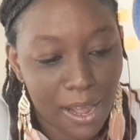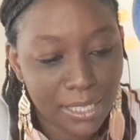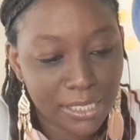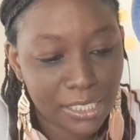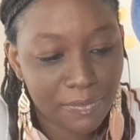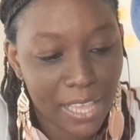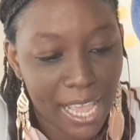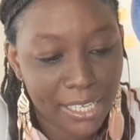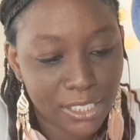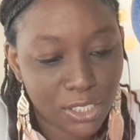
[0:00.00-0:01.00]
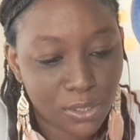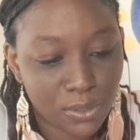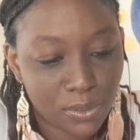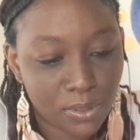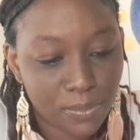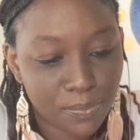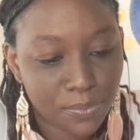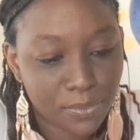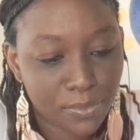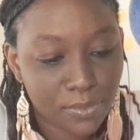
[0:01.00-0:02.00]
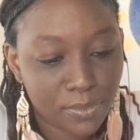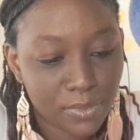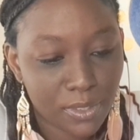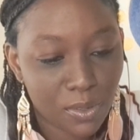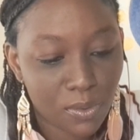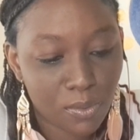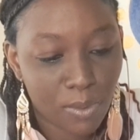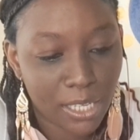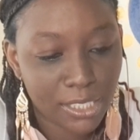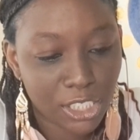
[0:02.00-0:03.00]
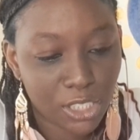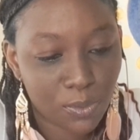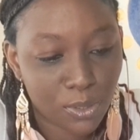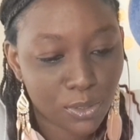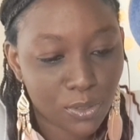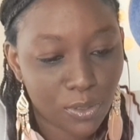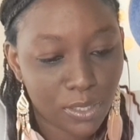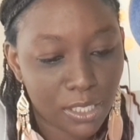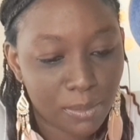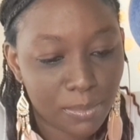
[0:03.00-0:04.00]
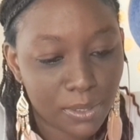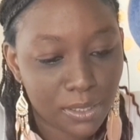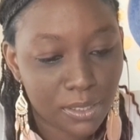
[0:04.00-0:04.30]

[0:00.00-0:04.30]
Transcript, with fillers: positive attitude. Why this shit won't scroll up?